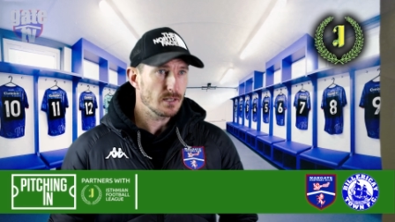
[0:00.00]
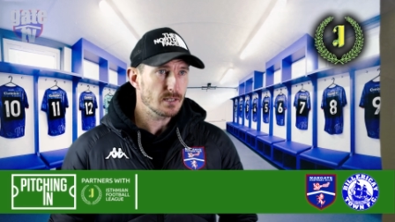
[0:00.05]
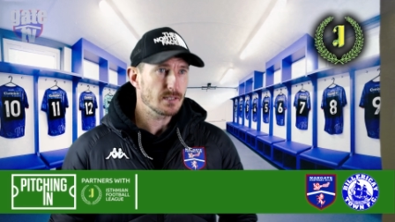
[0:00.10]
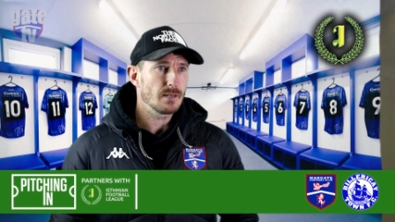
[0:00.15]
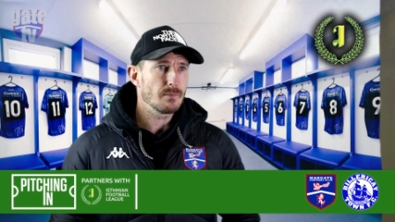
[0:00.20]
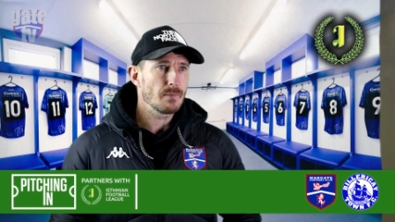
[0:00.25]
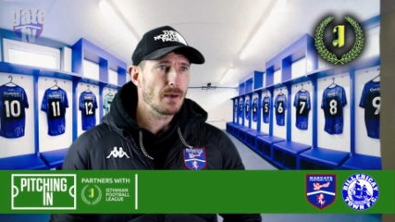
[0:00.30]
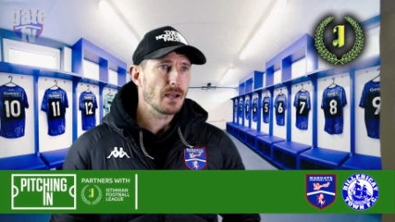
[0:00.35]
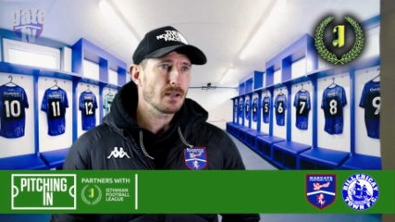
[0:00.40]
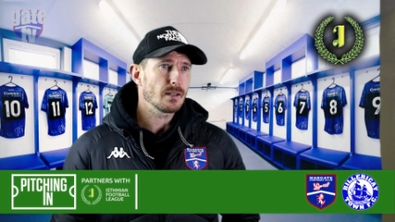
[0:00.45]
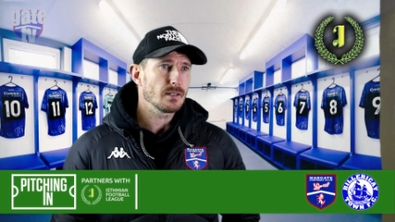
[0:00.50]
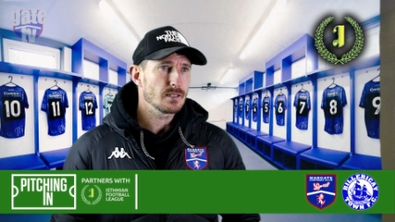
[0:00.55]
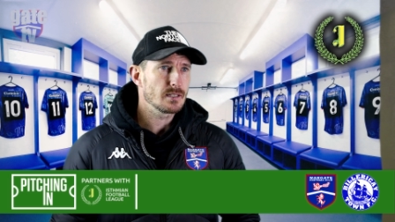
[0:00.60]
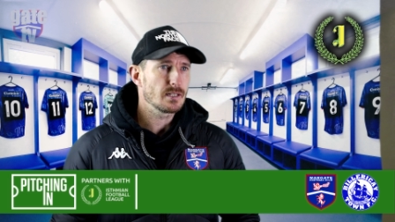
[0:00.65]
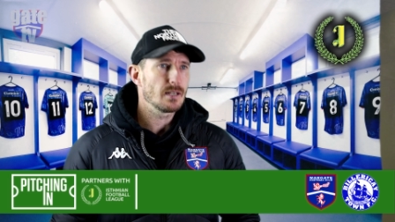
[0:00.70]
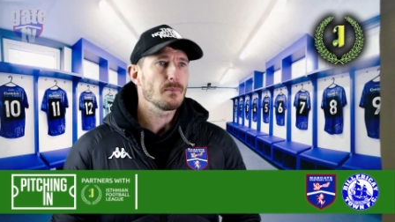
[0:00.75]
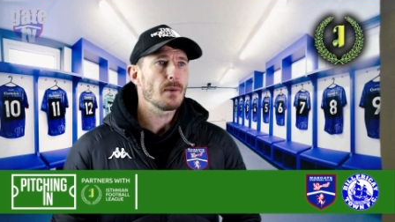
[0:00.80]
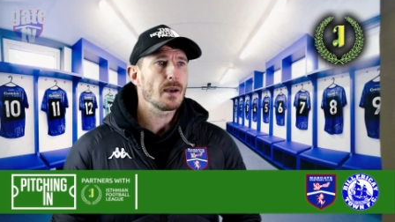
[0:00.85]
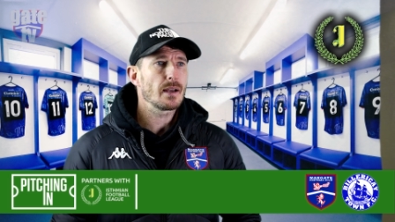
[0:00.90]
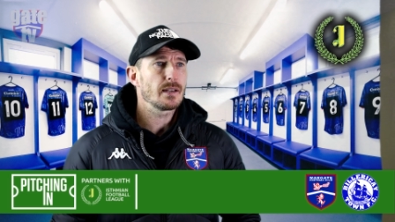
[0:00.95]
let's get back, let's
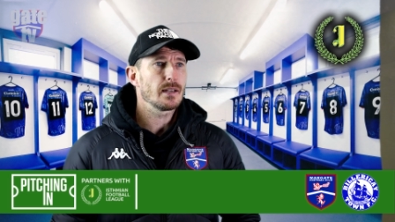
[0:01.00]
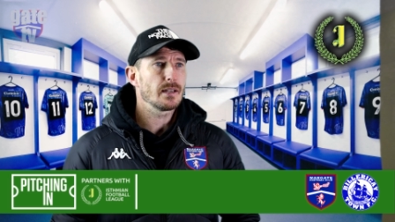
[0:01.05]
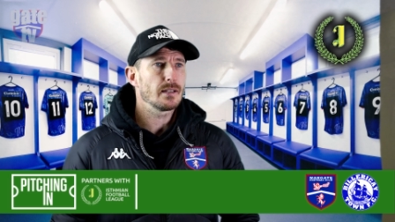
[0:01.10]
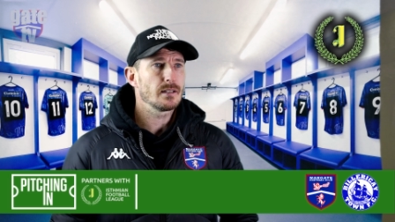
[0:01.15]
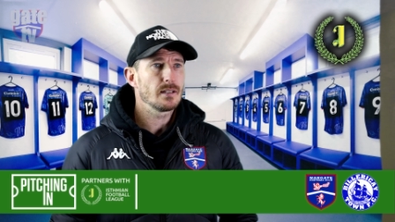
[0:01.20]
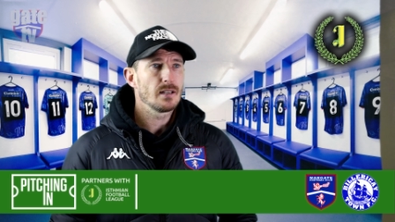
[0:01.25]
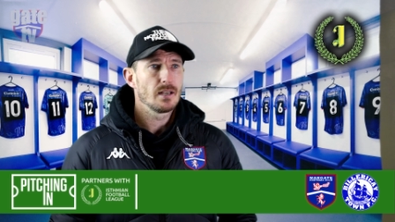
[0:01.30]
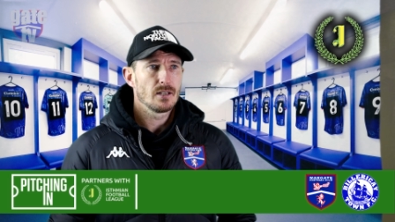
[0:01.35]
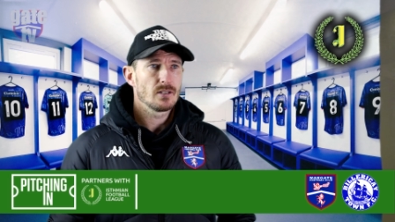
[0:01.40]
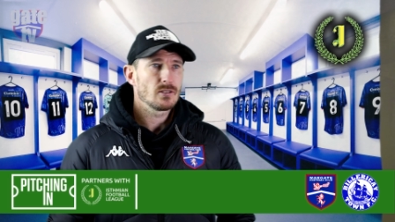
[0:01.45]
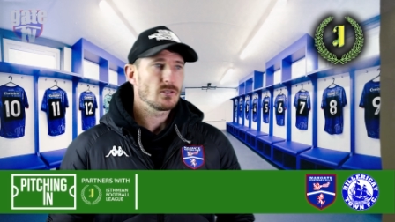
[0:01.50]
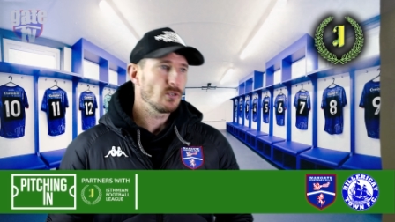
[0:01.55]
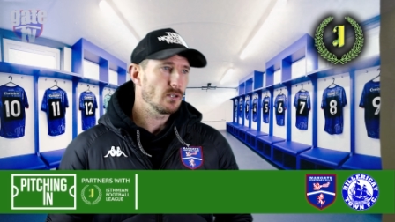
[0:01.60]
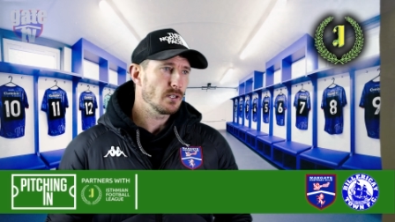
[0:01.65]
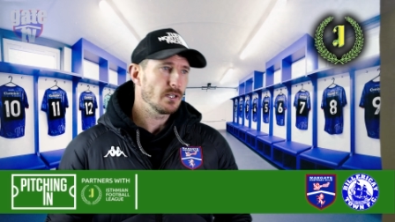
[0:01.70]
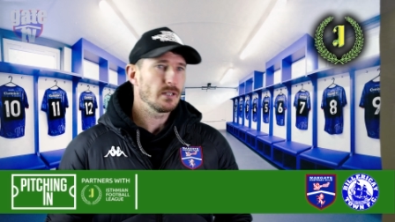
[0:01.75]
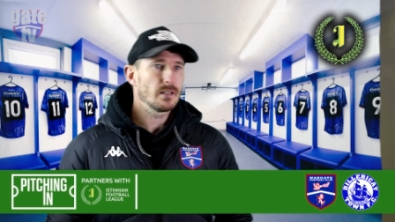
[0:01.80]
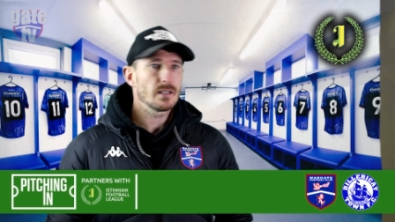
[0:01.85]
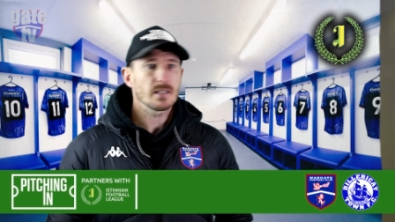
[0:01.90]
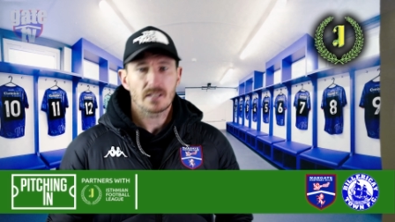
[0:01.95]
get back in, let's go
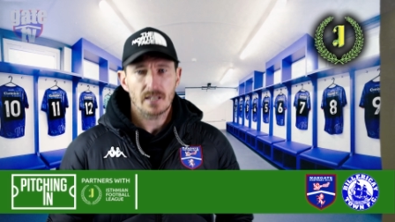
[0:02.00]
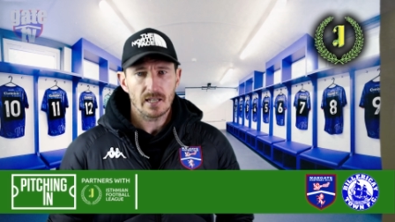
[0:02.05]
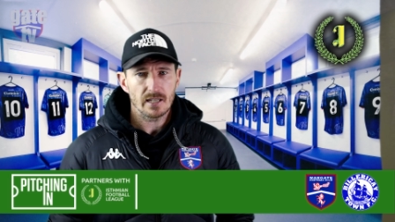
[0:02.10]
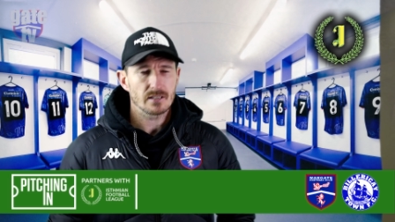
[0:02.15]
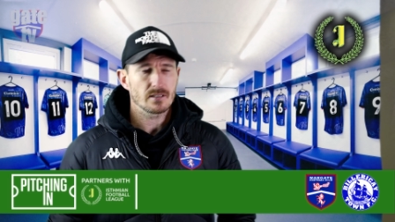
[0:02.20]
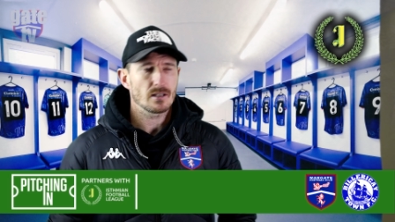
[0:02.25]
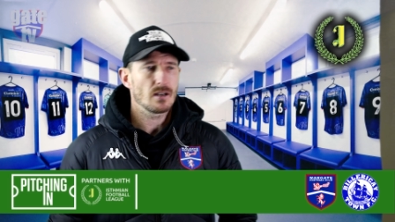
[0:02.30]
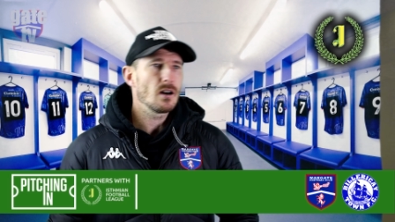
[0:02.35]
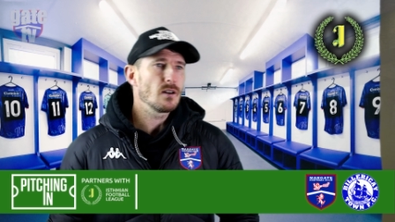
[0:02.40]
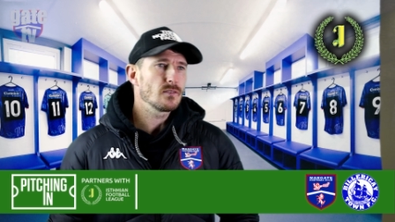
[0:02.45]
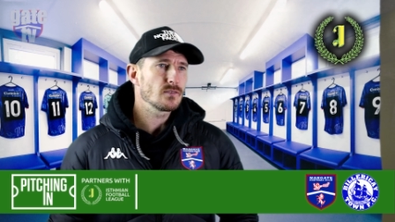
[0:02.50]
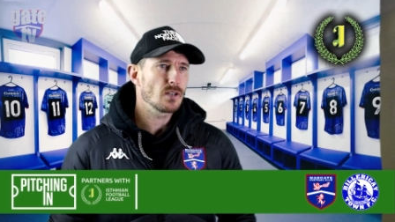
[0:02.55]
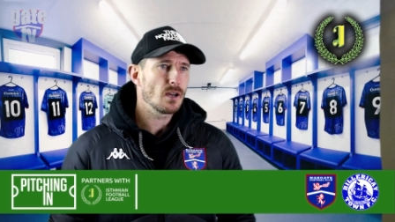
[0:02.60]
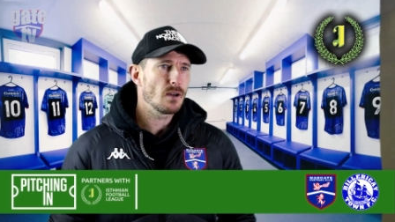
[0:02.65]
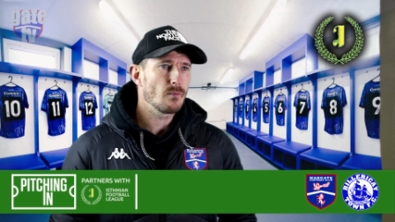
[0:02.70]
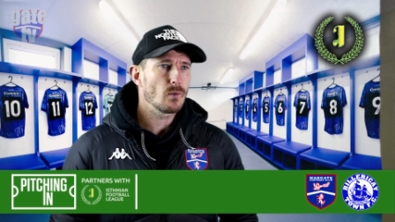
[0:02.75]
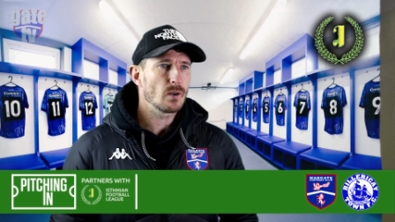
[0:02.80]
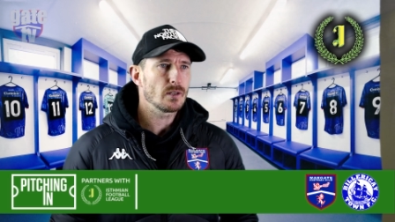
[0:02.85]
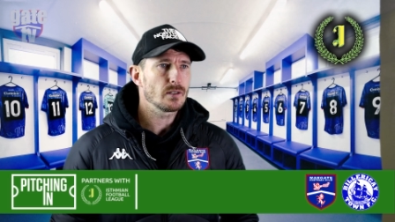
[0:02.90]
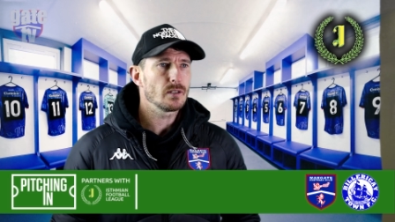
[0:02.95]
in, let's get into half
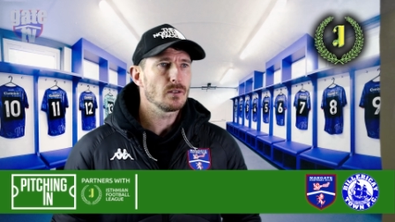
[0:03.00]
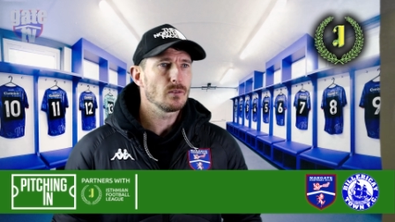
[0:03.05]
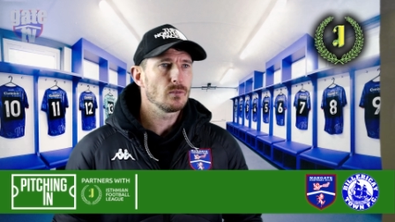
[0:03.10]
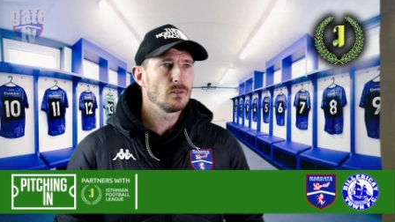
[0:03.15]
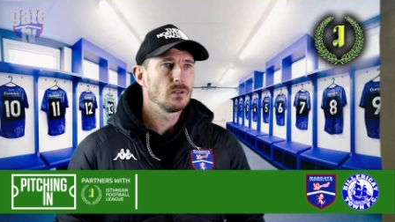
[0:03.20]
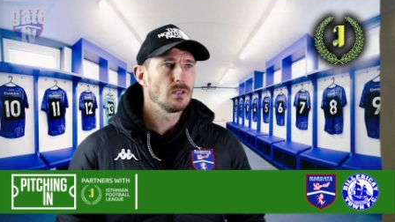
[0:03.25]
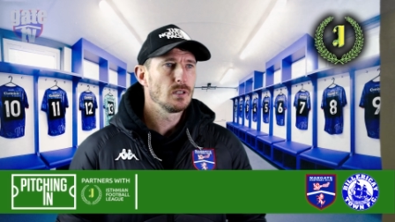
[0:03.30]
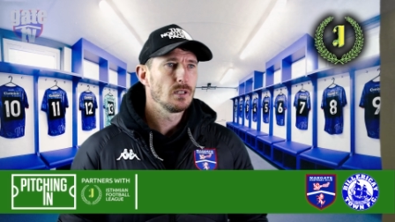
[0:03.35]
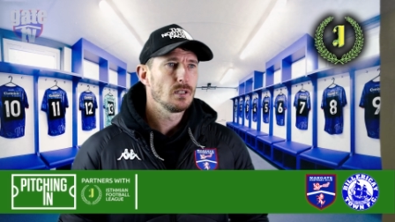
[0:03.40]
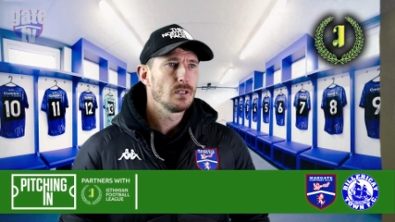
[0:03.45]
time one nil